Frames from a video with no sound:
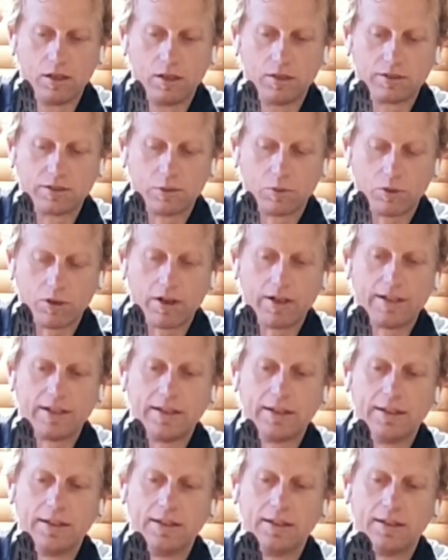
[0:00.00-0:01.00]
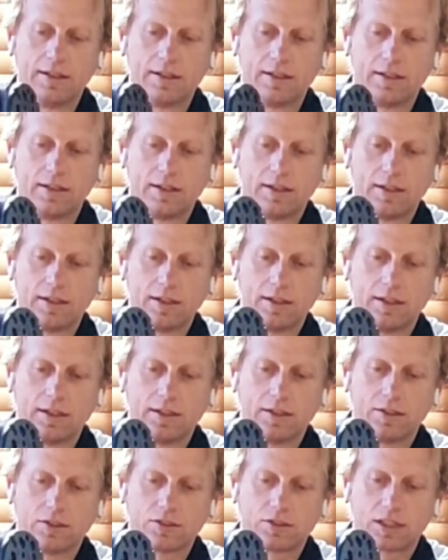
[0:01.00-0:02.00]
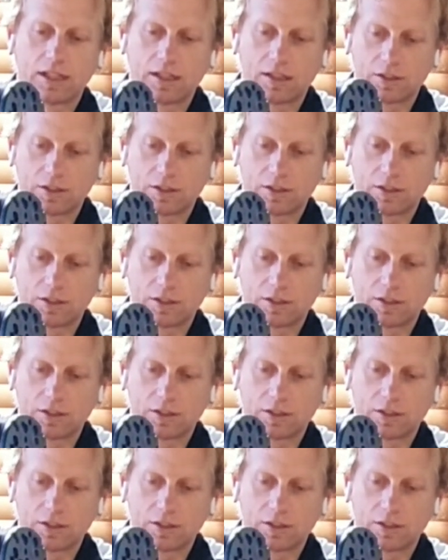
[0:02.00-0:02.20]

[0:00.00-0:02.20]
So what I did is cut as